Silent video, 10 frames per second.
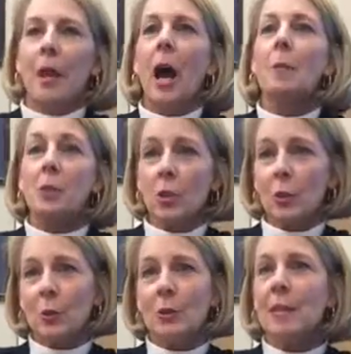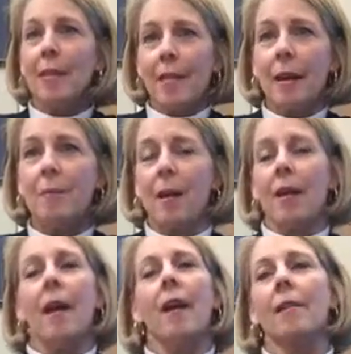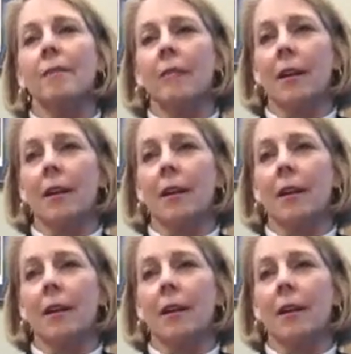obstacles that they might have